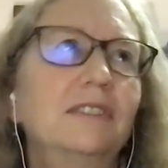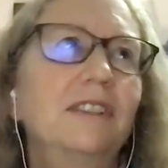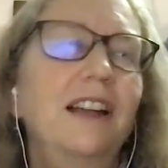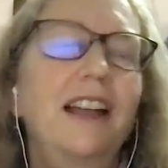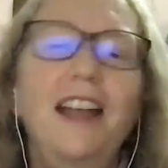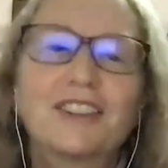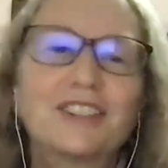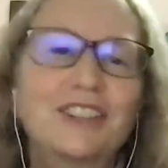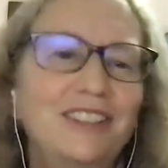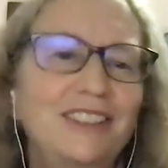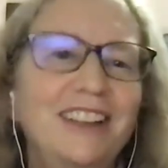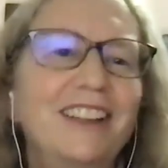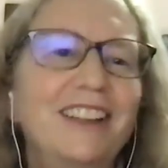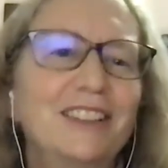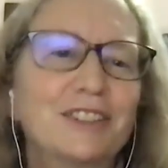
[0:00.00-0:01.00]
I actually
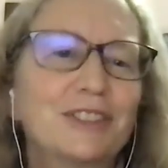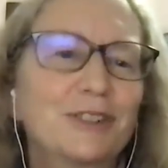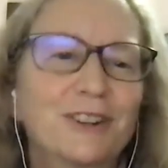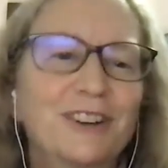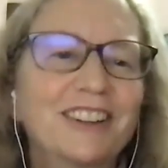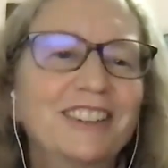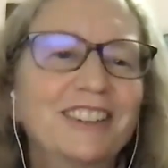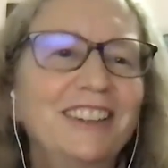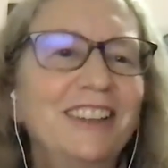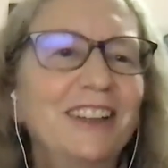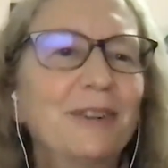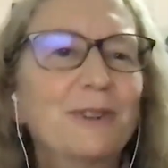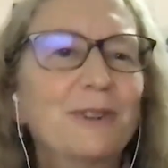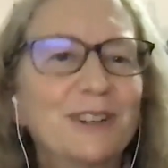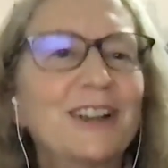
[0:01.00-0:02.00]
think historically
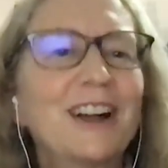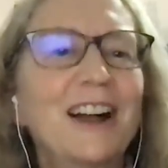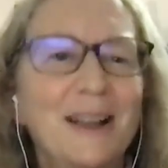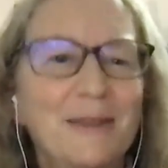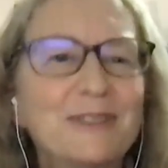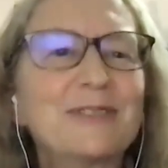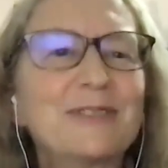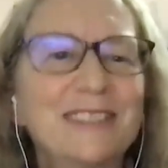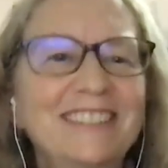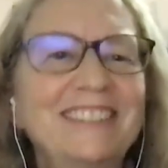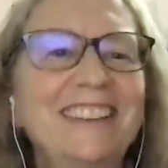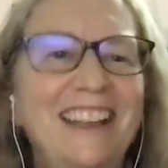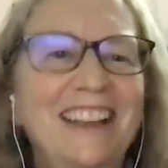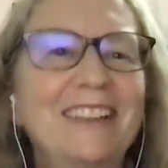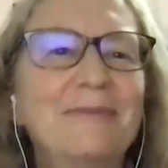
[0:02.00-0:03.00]
there were times
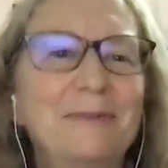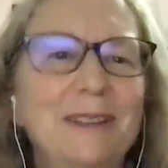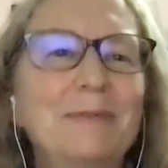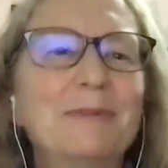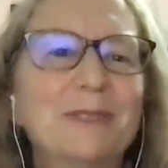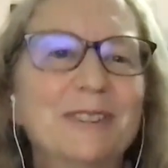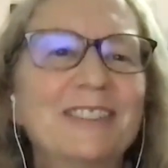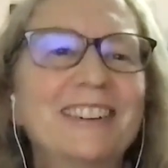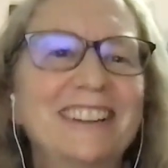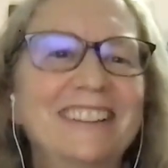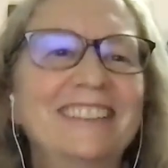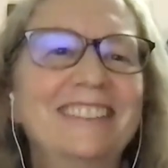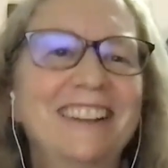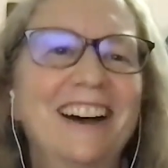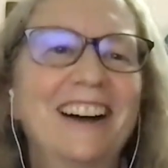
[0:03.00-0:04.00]
when Native people
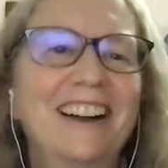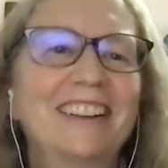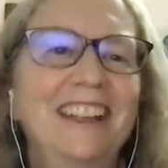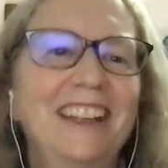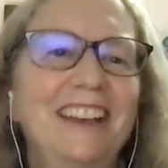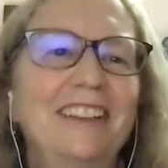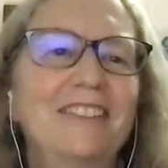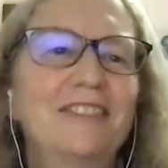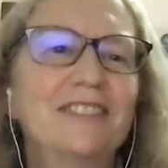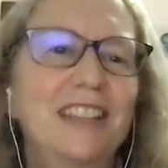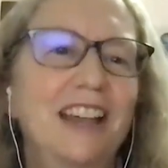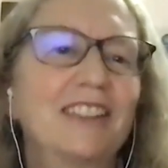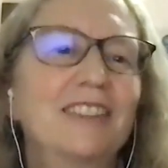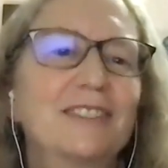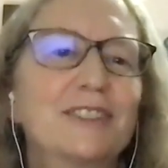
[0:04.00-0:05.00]
and non-Native
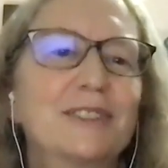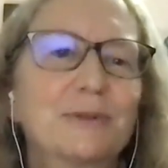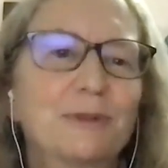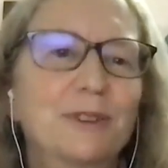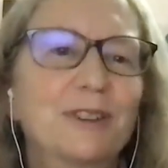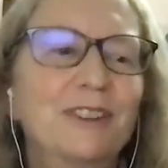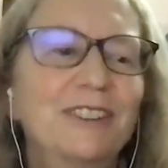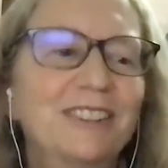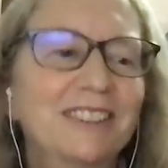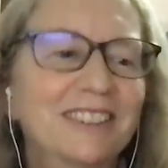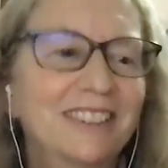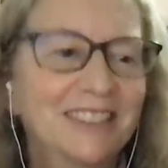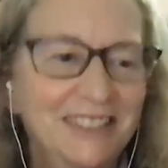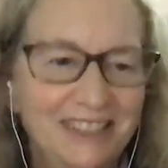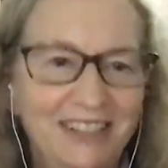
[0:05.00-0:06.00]
settlers were
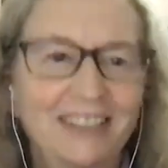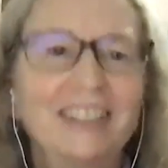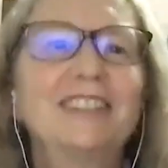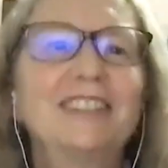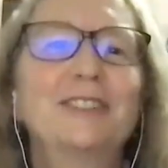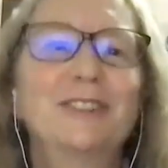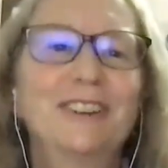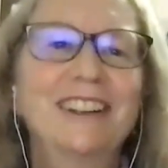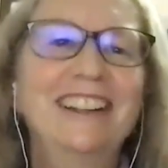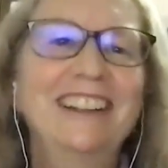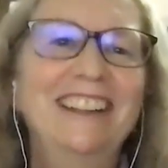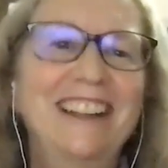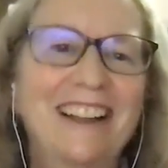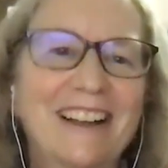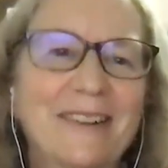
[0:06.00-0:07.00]

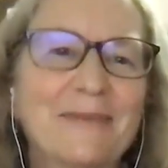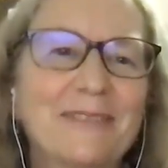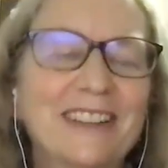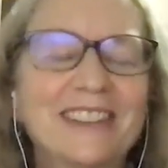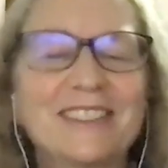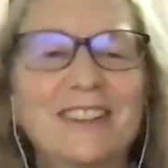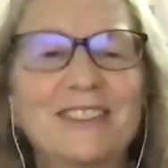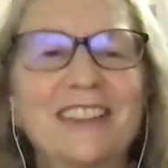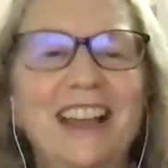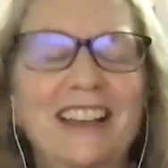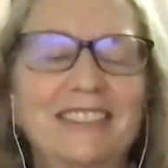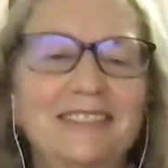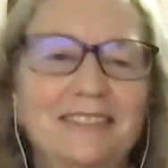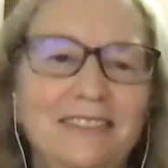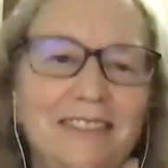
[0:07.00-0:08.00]
conciliatory, and so that